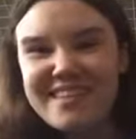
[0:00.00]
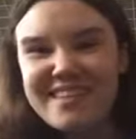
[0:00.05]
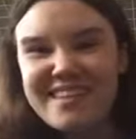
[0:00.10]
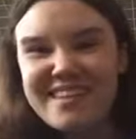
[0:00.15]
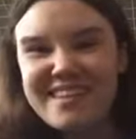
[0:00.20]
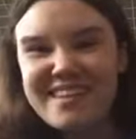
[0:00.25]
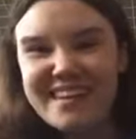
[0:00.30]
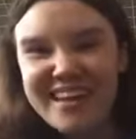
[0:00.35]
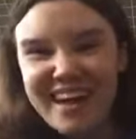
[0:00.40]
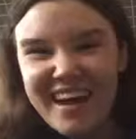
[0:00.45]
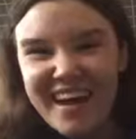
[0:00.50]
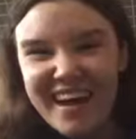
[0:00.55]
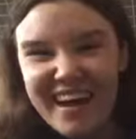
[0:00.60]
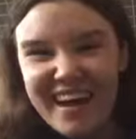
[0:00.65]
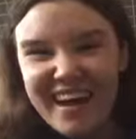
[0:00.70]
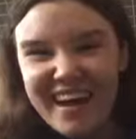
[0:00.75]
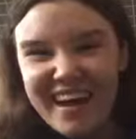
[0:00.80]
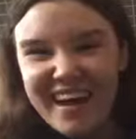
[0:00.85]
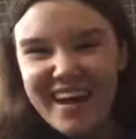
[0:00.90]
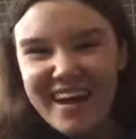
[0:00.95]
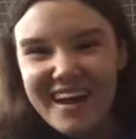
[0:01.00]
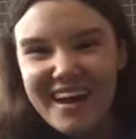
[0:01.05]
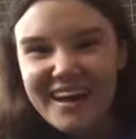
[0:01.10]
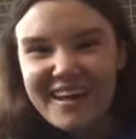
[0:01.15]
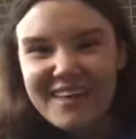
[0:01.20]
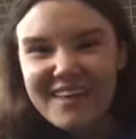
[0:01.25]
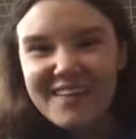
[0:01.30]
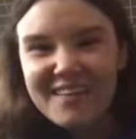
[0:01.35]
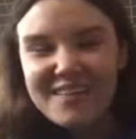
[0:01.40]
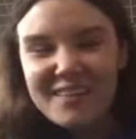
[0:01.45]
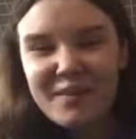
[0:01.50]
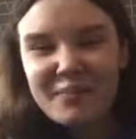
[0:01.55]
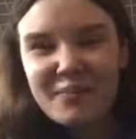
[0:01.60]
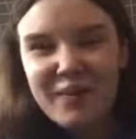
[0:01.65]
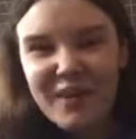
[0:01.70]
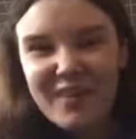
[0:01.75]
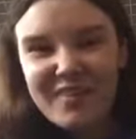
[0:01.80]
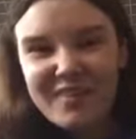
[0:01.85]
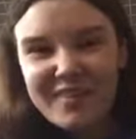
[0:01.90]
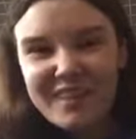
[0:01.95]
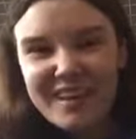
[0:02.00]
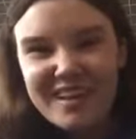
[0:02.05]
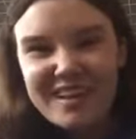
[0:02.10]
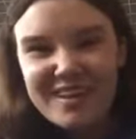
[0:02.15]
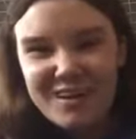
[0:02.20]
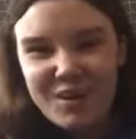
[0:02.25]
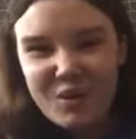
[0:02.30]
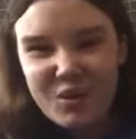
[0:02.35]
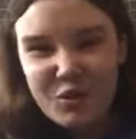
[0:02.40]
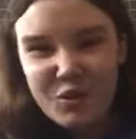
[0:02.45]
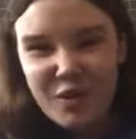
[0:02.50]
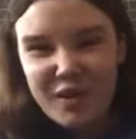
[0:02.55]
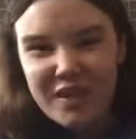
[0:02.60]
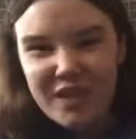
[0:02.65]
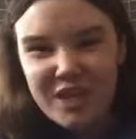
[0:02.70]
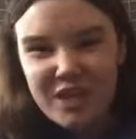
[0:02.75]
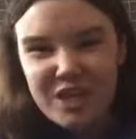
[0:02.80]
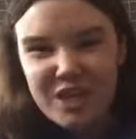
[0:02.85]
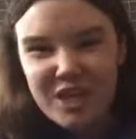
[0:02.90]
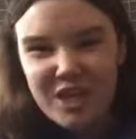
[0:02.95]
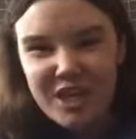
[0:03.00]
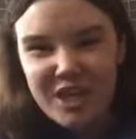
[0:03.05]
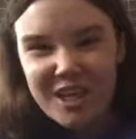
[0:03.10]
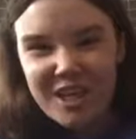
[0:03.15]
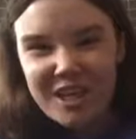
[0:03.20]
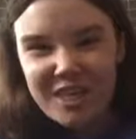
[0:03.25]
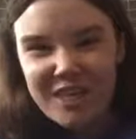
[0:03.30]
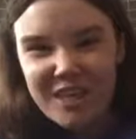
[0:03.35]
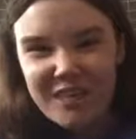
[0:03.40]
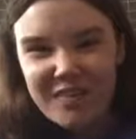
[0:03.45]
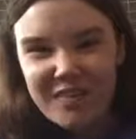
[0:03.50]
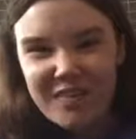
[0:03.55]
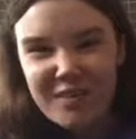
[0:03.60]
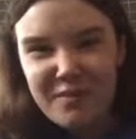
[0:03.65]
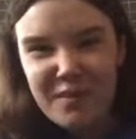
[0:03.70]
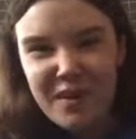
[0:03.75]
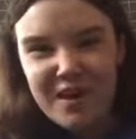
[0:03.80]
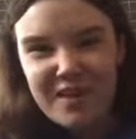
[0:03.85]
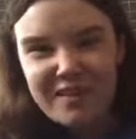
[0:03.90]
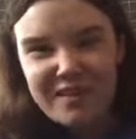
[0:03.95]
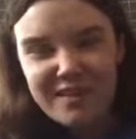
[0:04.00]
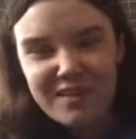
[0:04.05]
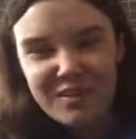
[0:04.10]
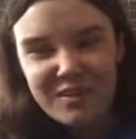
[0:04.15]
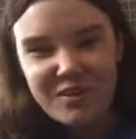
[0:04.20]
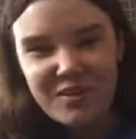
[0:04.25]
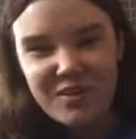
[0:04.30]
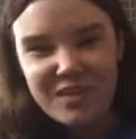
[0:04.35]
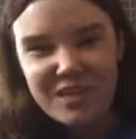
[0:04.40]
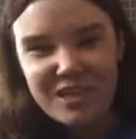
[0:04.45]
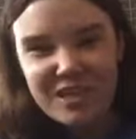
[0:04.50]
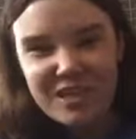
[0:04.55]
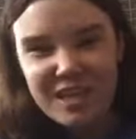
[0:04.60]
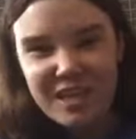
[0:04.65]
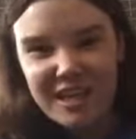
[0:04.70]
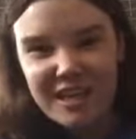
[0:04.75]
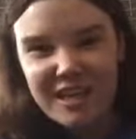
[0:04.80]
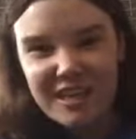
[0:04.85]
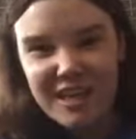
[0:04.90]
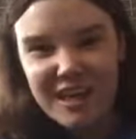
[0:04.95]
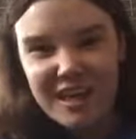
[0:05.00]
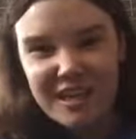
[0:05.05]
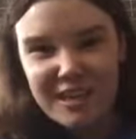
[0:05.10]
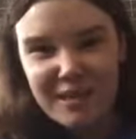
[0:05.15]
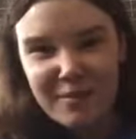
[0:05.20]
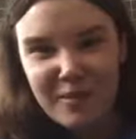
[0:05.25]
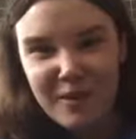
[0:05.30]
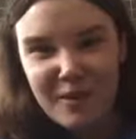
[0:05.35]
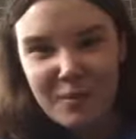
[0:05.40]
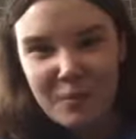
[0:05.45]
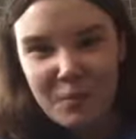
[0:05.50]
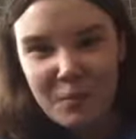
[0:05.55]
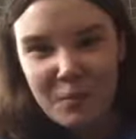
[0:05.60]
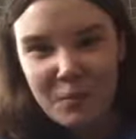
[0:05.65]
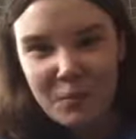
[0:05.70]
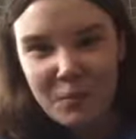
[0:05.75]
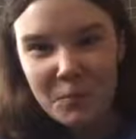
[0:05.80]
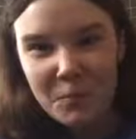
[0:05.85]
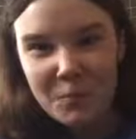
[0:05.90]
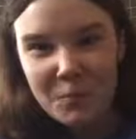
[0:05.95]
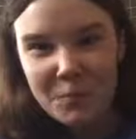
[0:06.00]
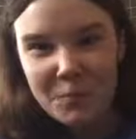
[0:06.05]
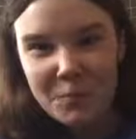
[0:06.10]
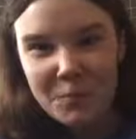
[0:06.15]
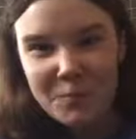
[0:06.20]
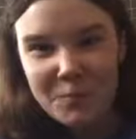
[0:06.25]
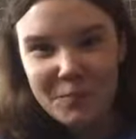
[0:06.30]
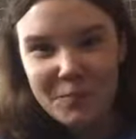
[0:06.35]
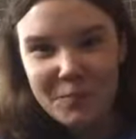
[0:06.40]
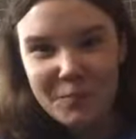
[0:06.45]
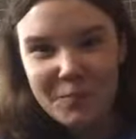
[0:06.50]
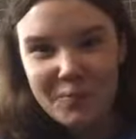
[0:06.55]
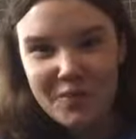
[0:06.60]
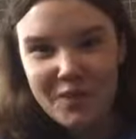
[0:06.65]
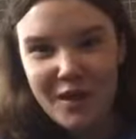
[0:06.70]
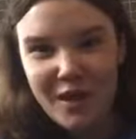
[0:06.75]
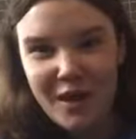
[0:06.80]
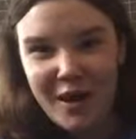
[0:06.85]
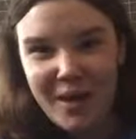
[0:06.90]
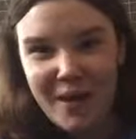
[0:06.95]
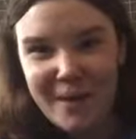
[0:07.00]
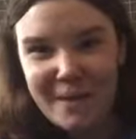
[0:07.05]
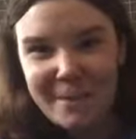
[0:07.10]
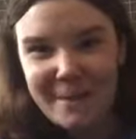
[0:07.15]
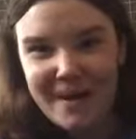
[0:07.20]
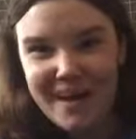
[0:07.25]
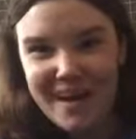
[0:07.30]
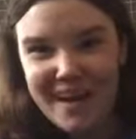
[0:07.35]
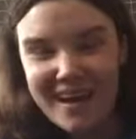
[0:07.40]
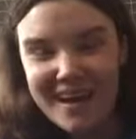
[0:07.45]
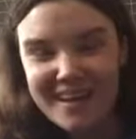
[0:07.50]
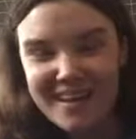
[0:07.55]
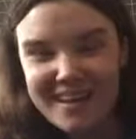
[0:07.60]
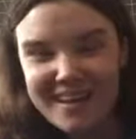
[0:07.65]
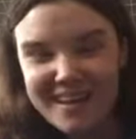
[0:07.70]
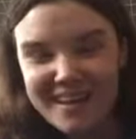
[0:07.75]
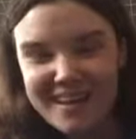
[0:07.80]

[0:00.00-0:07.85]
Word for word: there's a part where they start doing the chicken when the parents start doing the chicken dance I'm like mm, oh man